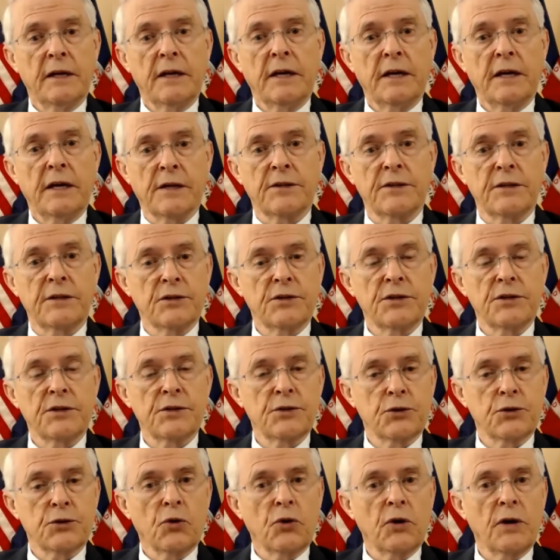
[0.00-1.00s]
it
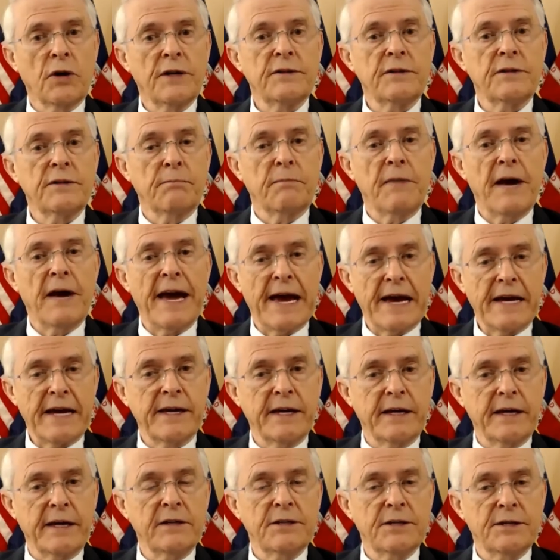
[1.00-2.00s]
destroyed the
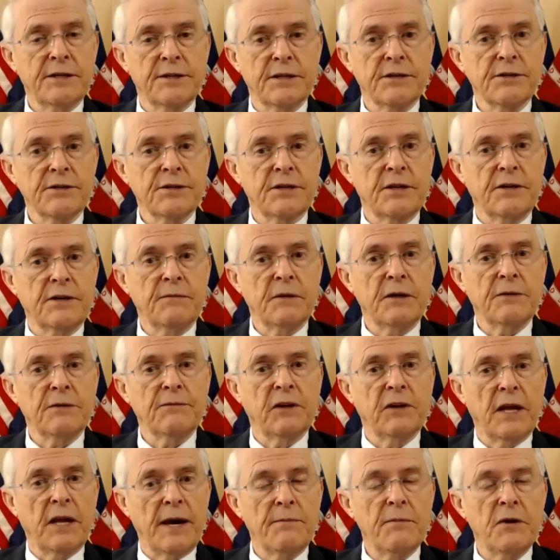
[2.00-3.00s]
banking system of
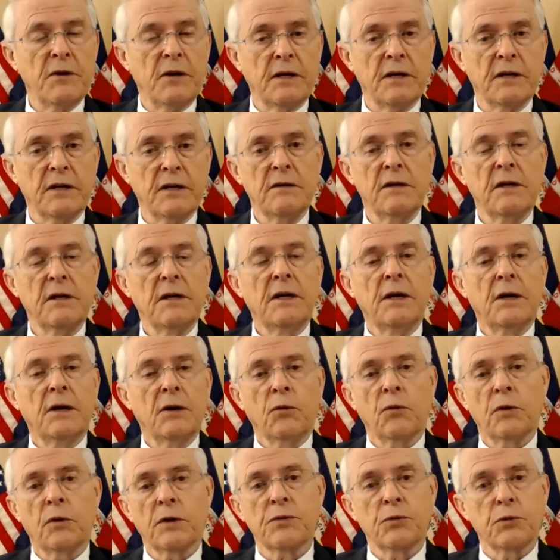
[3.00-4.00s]
Lebanon,
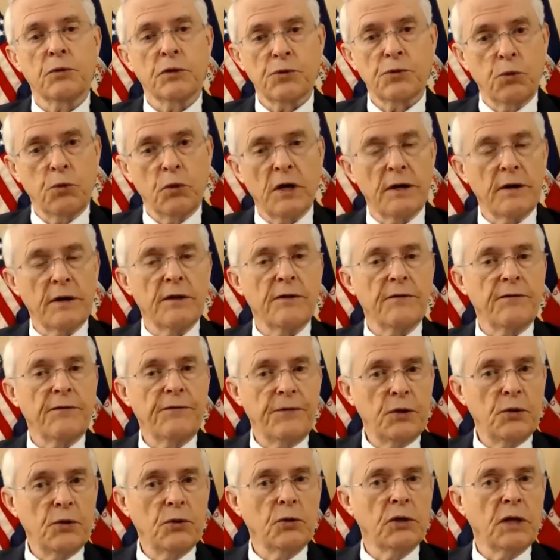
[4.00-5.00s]
which was one of the
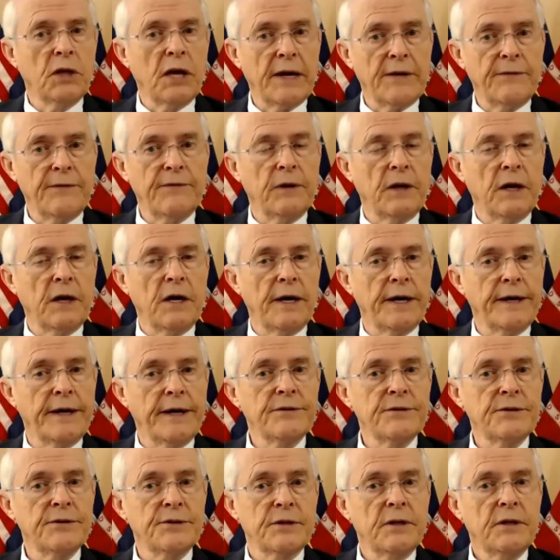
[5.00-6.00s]
few
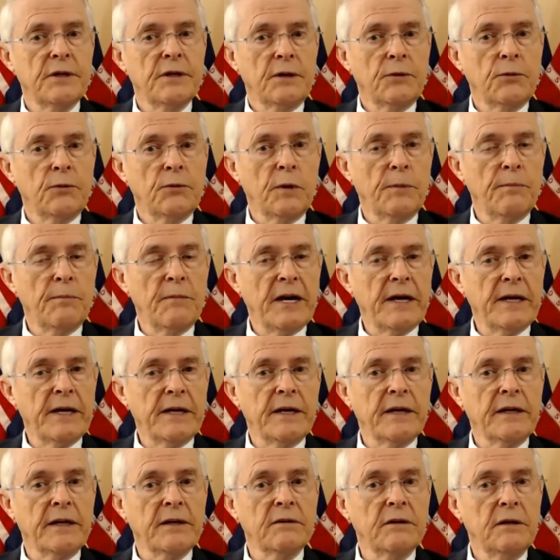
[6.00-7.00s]
lifelines
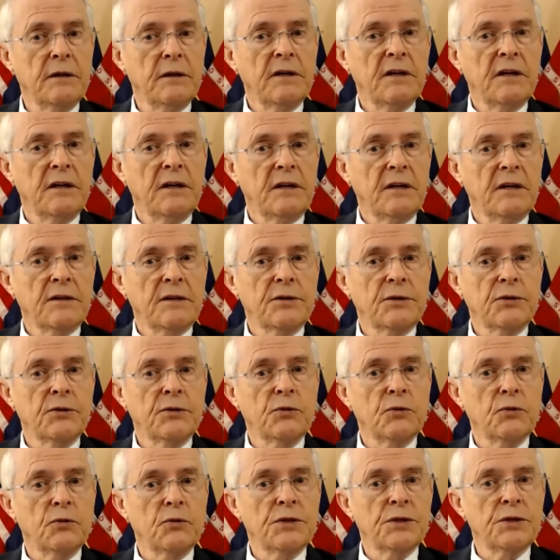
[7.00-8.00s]
remaining
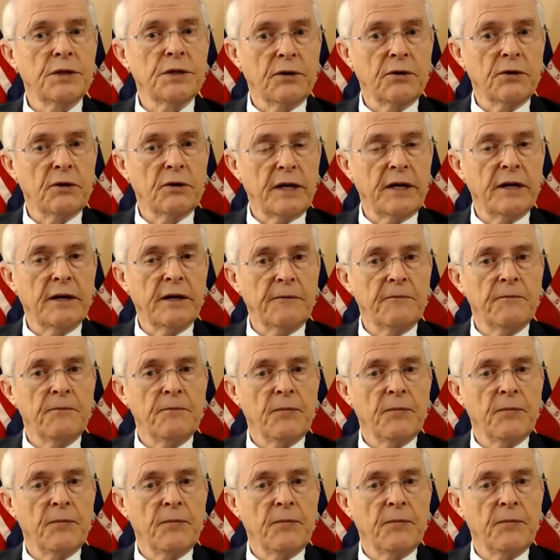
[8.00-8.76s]
to Syria.